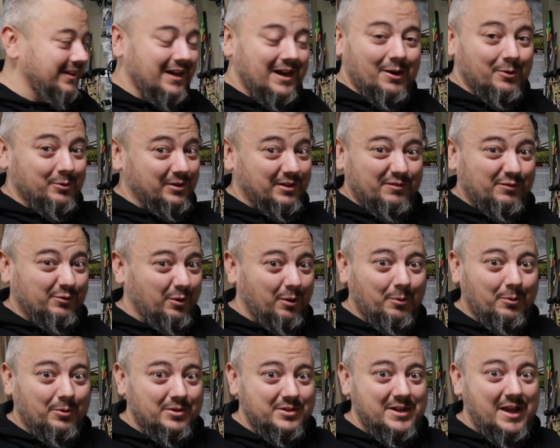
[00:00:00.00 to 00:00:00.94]
I would leave it right
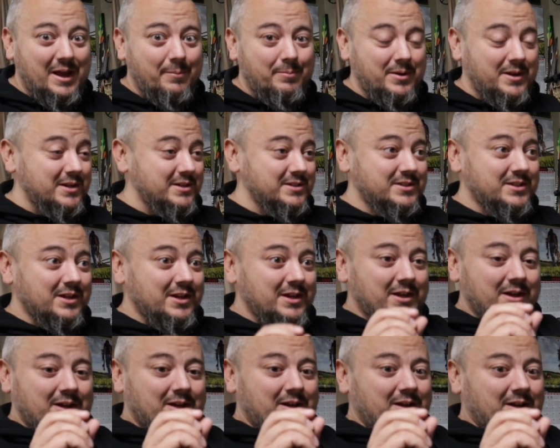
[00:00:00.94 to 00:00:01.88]
where it's at, because
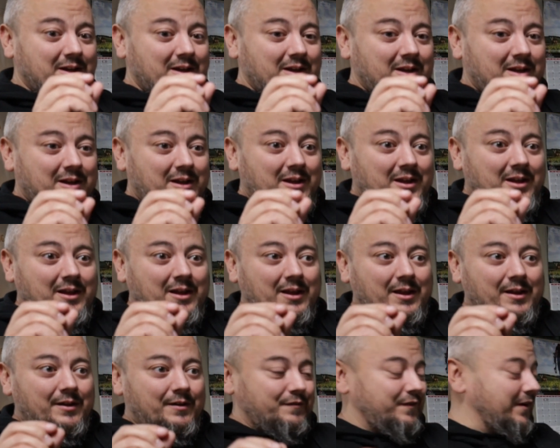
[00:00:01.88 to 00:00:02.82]

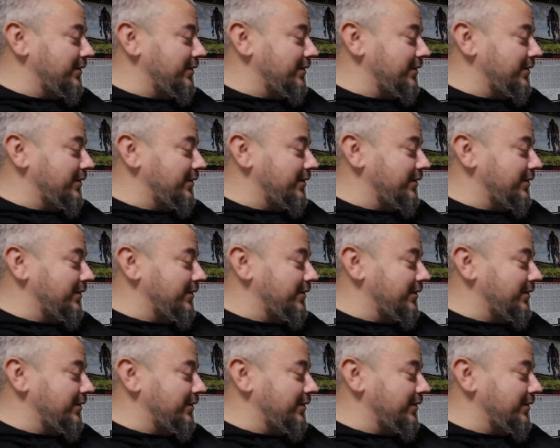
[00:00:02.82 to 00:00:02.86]
if